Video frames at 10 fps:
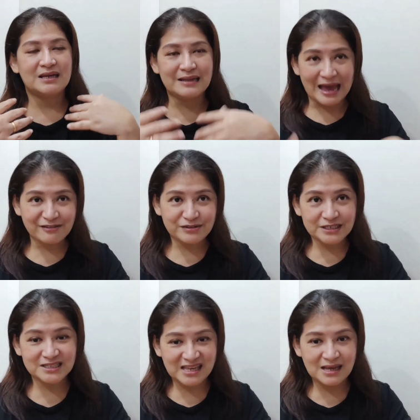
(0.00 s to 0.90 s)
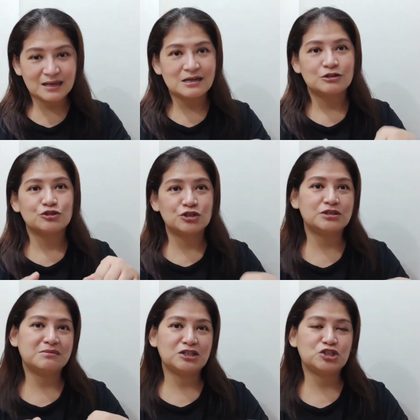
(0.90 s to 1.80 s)
in every sink
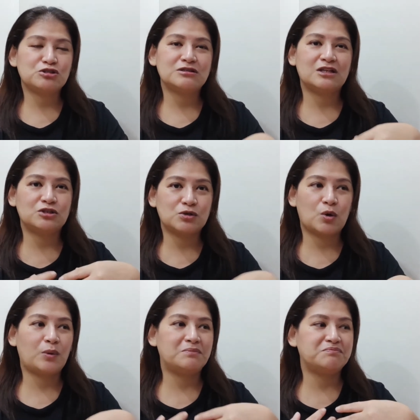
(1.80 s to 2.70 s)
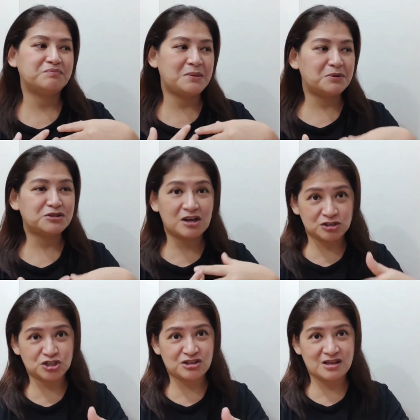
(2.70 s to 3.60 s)
just to make sure that, you know, when people
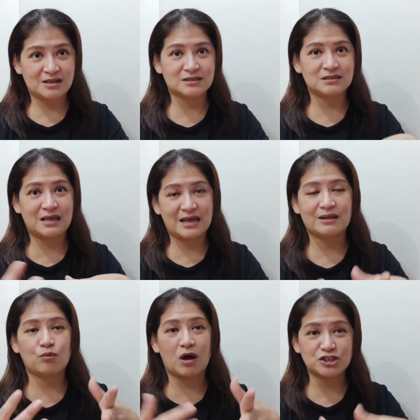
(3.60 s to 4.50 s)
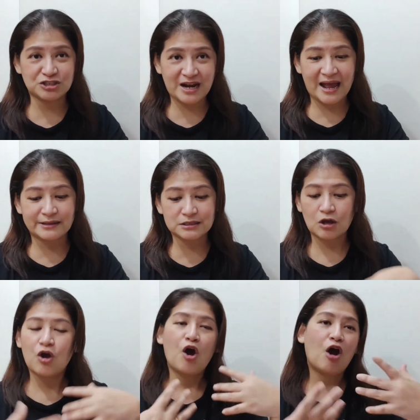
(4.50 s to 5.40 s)
touch things, they can wash their
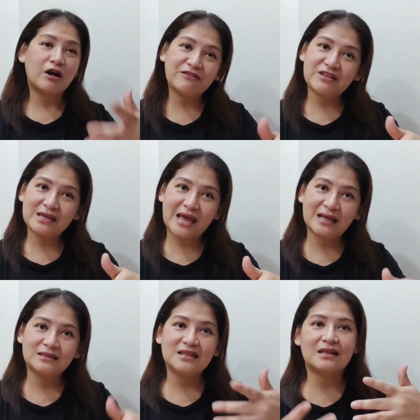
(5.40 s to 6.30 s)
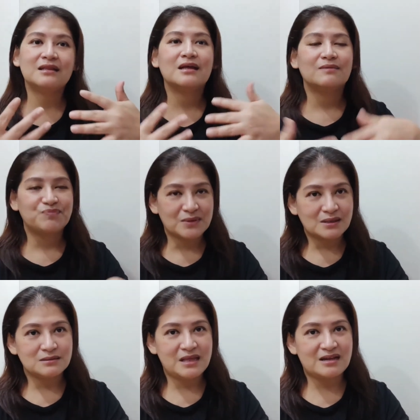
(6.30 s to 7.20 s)
hands. Or if they can't, then
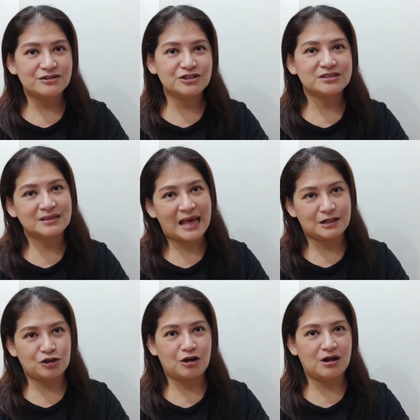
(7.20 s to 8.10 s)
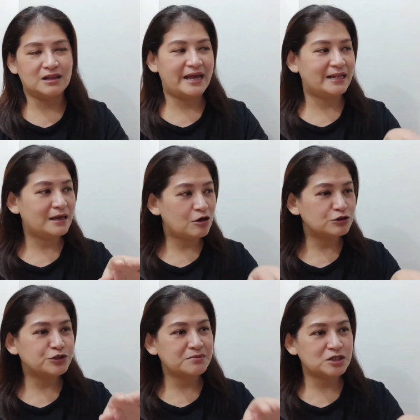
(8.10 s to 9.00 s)
they, there's an alcohol. And I
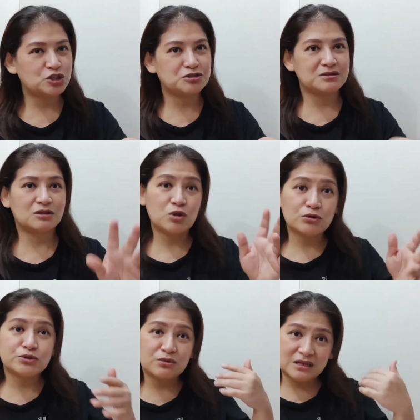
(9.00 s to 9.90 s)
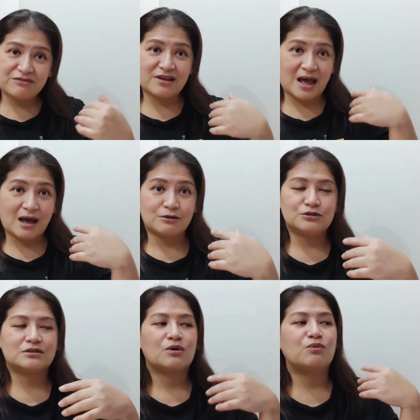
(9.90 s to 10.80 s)
also make sure that those who leave the
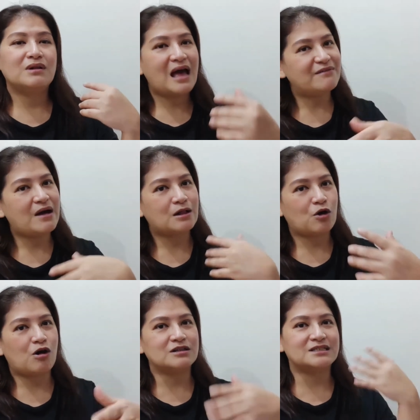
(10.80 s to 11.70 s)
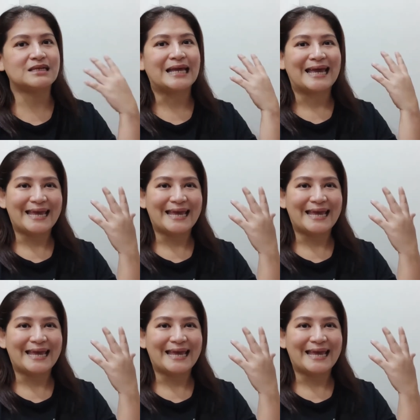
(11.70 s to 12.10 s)
house will have alcohols